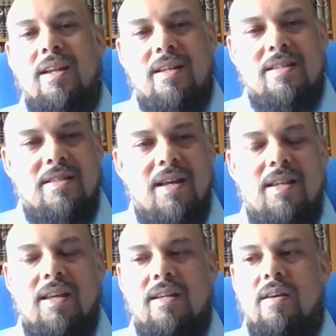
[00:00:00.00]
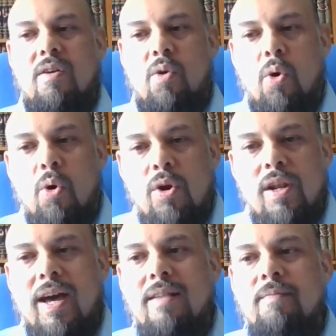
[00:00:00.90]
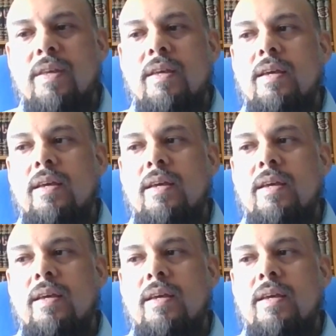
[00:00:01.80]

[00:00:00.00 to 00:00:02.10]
understanding all that.